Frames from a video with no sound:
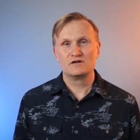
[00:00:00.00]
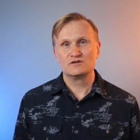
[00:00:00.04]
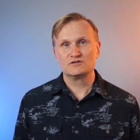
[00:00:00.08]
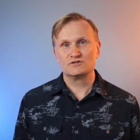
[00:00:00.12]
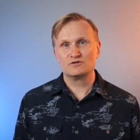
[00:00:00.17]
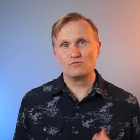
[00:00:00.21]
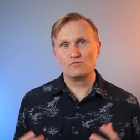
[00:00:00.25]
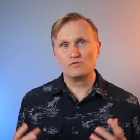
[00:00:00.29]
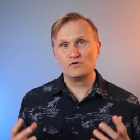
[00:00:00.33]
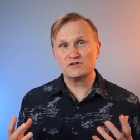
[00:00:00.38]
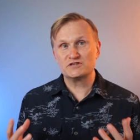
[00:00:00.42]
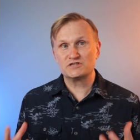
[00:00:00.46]

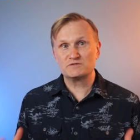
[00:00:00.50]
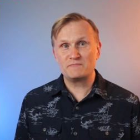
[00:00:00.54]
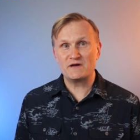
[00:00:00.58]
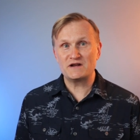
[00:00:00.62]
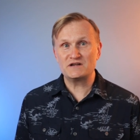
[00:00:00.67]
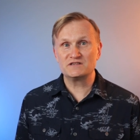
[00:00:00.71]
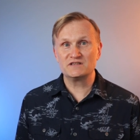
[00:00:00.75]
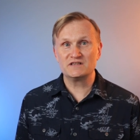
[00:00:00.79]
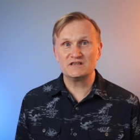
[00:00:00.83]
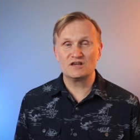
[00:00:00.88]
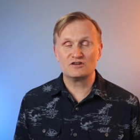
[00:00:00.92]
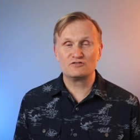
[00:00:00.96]
So we'll
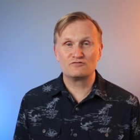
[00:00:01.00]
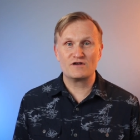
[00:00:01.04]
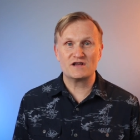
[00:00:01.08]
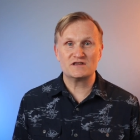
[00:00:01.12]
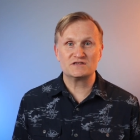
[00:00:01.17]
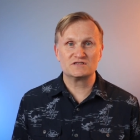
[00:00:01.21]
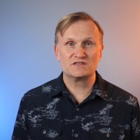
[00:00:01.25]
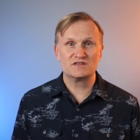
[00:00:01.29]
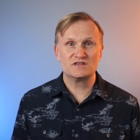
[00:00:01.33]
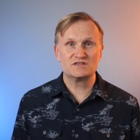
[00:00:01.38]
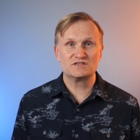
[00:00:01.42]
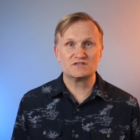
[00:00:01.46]
especially
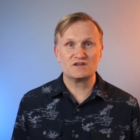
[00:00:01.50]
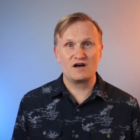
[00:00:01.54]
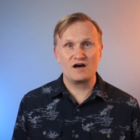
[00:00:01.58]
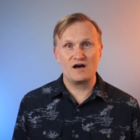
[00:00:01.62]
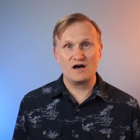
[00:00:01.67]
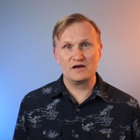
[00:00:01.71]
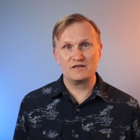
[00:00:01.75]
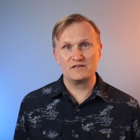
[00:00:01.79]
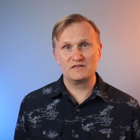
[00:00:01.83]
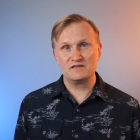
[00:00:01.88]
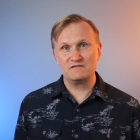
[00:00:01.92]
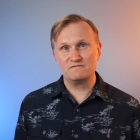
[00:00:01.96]
address this on